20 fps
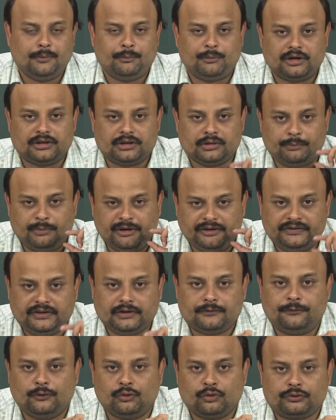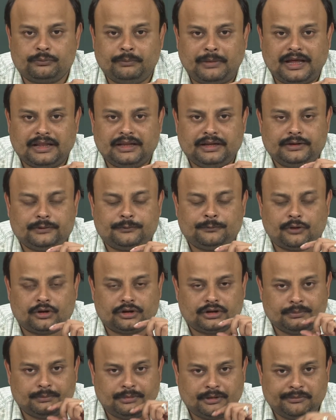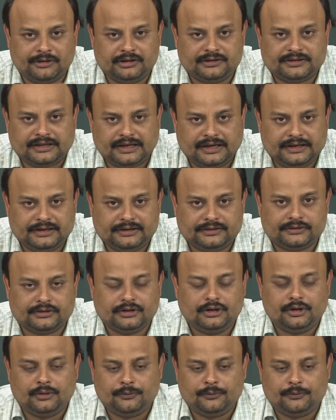But the basic force balance for the bubble size,